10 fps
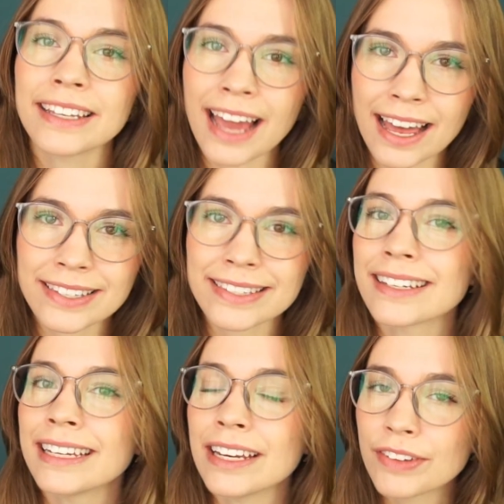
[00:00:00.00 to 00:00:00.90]
Yes,
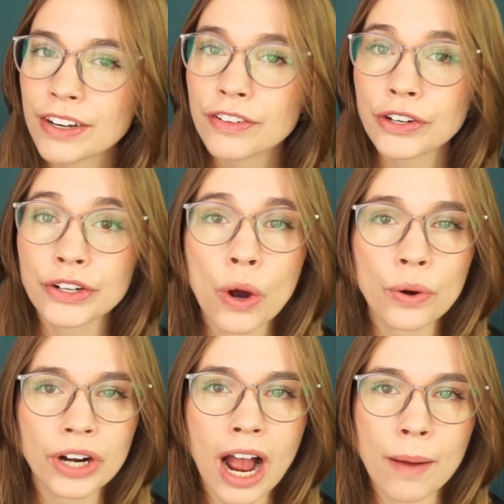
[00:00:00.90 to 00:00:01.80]
even if you're an
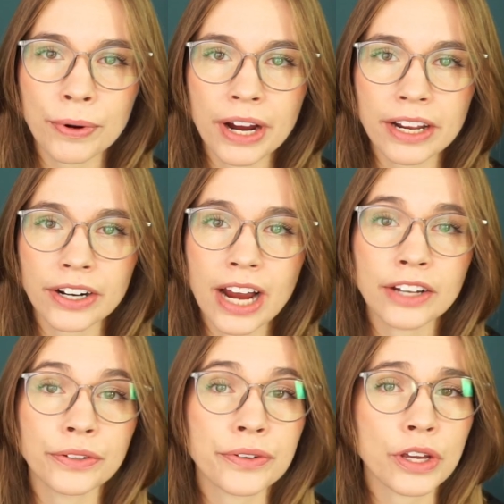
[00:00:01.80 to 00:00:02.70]
owner-operator and
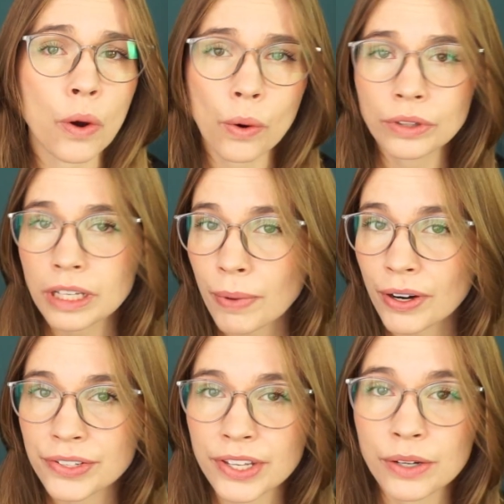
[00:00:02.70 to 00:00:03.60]
you're the only
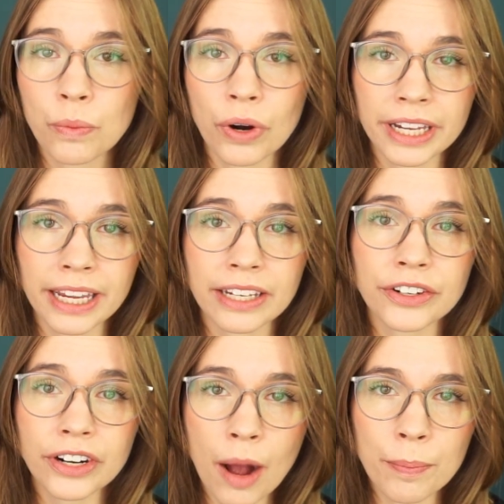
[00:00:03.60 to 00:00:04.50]
person working in
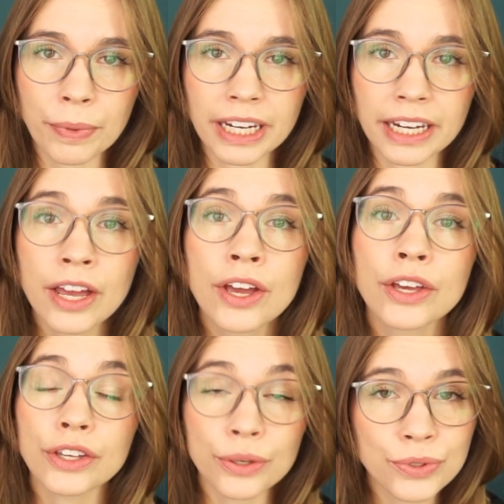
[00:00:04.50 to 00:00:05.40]
your company,
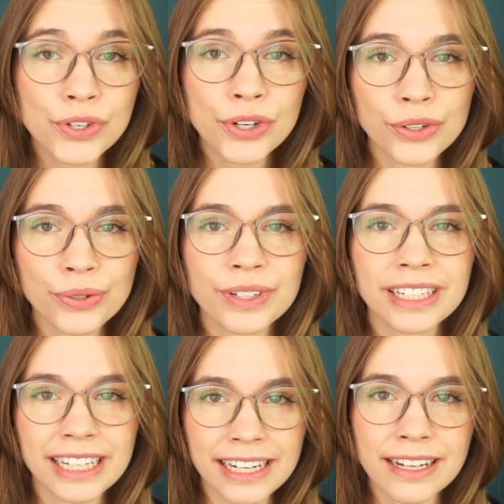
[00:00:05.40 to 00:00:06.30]
you too
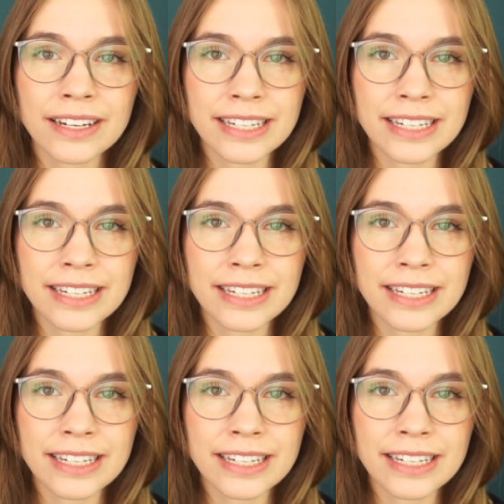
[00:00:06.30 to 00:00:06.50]
need a